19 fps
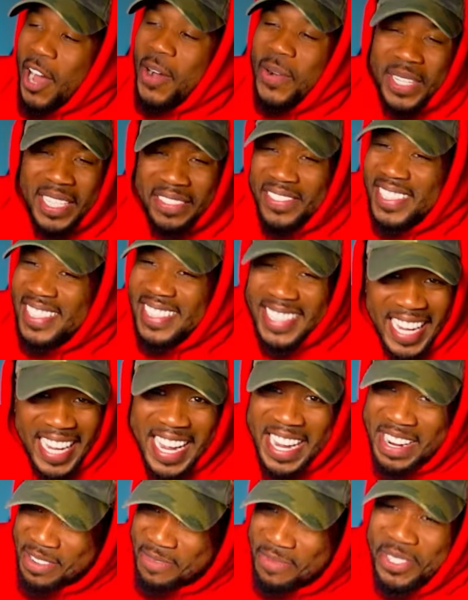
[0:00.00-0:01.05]
I don't give a
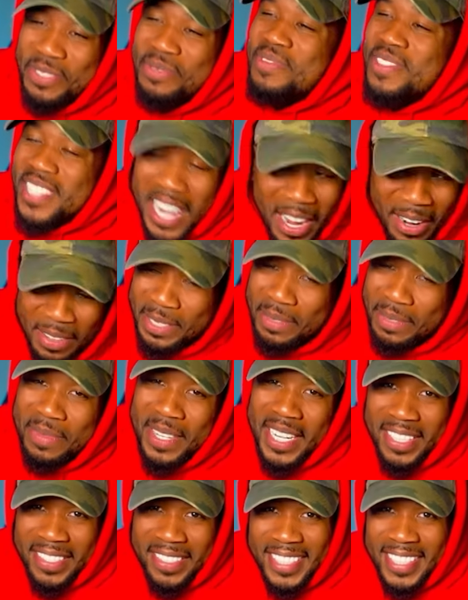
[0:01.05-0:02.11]
damn what you talking
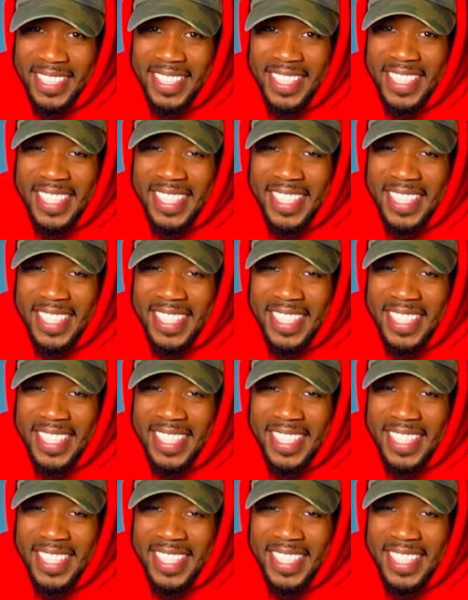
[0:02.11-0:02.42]
about.